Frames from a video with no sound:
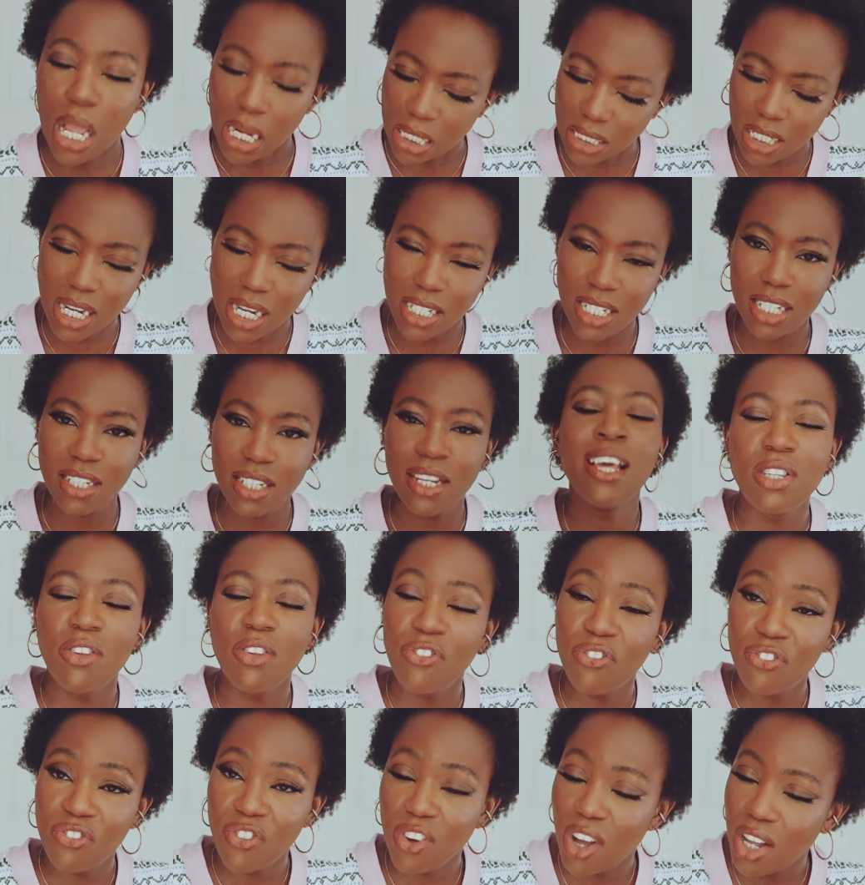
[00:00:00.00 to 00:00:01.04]
excited. The
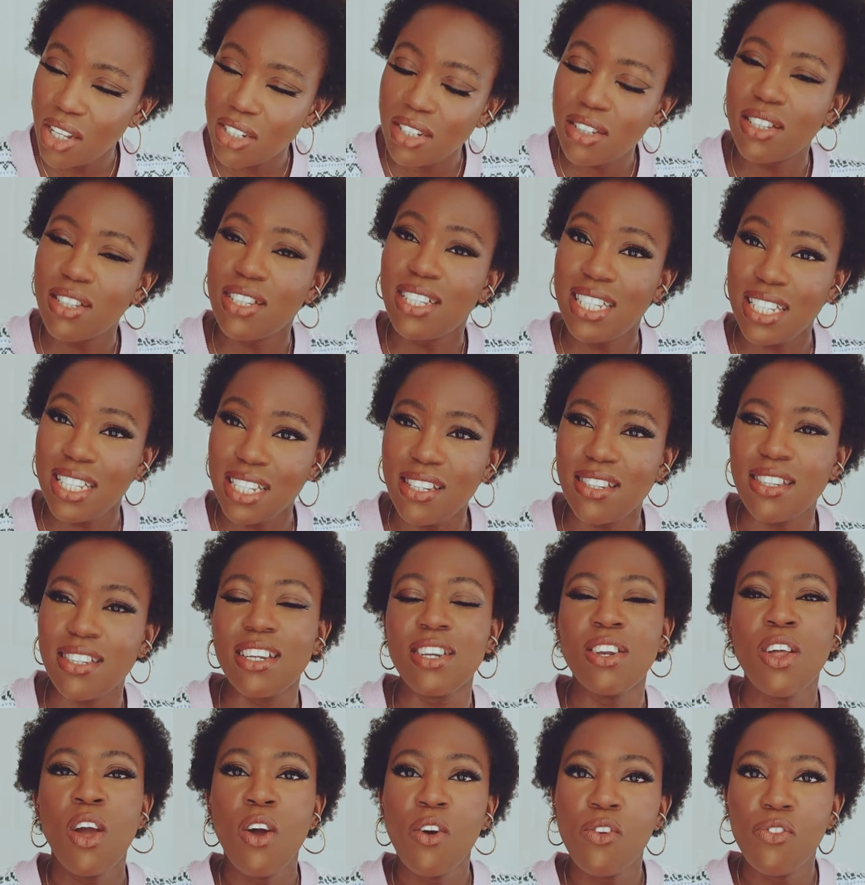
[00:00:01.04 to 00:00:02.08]
first season
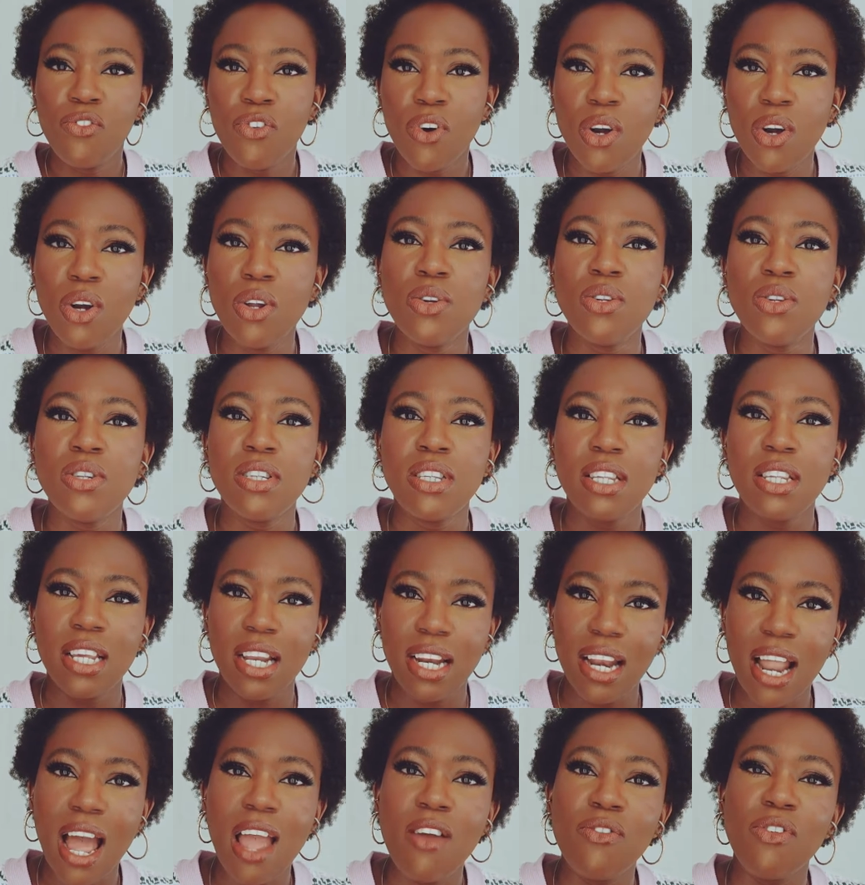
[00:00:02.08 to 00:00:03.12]
follows the
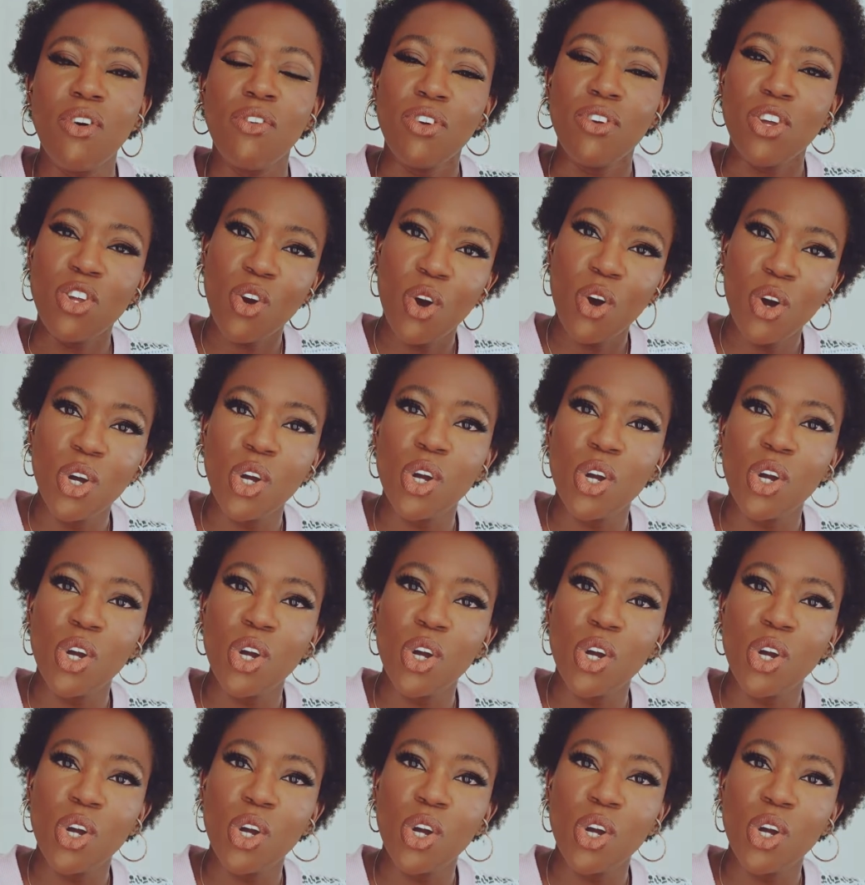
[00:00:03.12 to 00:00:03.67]
life of a young